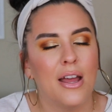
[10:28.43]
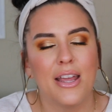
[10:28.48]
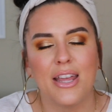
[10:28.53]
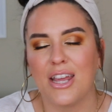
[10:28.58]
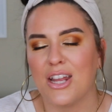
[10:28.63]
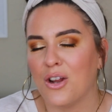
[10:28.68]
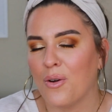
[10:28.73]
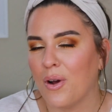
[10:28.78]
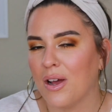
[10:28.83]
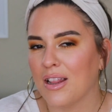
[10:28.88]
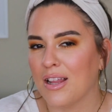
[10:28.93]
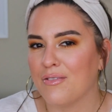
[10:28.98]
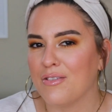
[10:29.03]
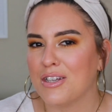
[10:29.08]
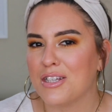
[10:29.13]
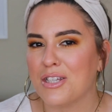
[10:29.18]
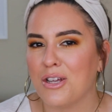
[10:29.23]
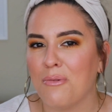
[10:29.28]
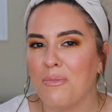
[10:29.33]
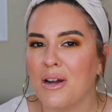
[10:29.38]
You know I love you
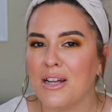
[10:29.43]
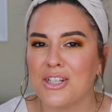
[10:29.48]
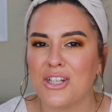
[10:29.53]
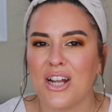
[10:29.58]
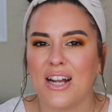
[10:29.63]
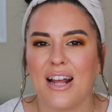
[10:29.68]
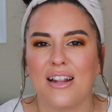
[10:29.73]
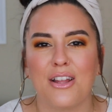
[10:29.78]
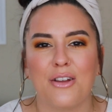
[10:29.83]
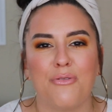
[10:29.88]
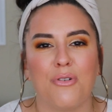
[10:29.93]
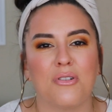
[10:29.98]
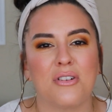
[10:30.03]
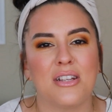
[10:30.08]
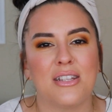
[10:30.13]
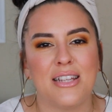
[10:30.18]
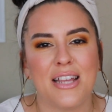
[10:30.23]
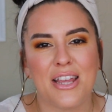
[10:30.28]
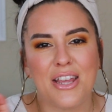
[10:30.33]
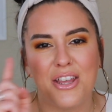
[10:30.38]
so much, and I look forward to
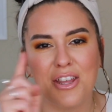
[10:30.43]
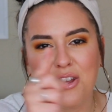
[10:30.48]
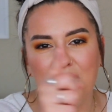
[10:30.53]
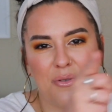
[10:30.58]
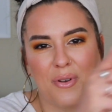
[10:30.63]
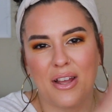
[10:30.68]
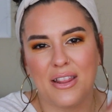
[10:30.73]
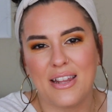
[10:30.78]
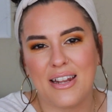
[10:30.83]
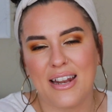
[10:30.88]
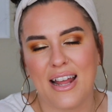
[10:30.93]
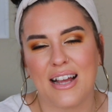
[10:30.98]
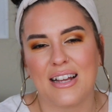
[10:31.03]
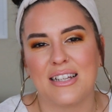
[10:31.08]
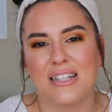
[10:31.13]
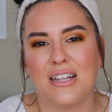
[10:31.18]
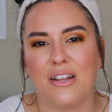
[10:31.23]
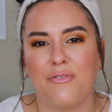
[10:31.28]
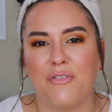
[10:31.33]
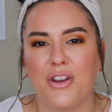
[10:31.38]
seeing you in the
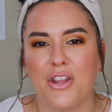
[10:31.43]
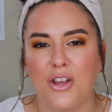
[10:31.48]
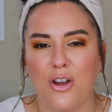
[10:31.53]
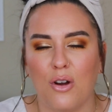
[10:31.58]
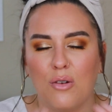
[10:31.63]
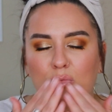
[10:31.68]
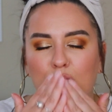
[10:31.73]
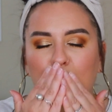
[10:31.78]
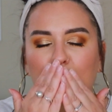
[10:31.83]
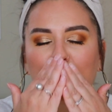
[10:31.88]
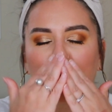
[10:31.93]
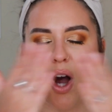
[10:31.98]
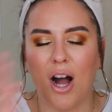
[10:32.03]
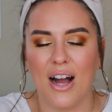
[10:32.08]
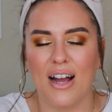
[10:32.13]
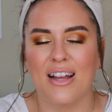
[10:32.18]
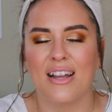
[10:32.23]
next video. Mwah.